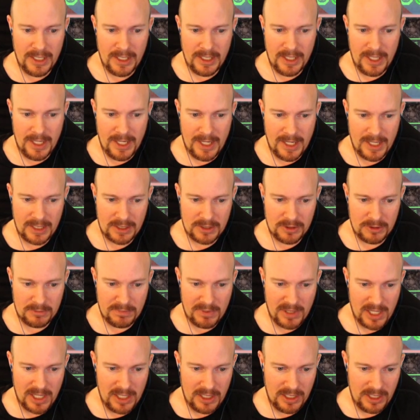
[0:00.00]
hack your
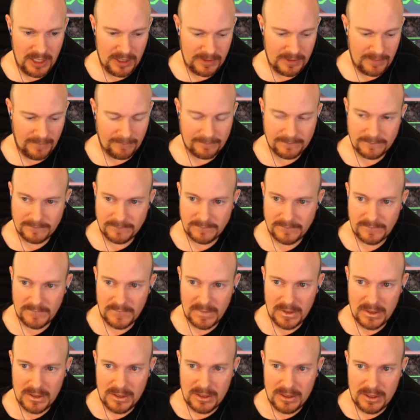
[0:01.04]
piloting.
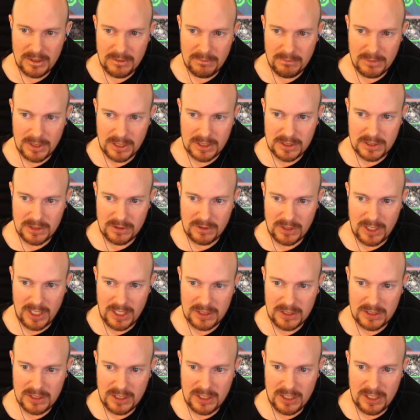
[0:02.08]
Like so you
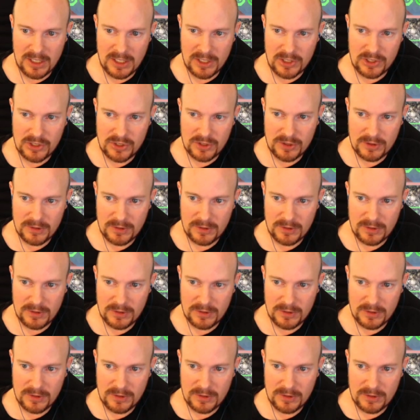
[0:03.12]
can't dodge.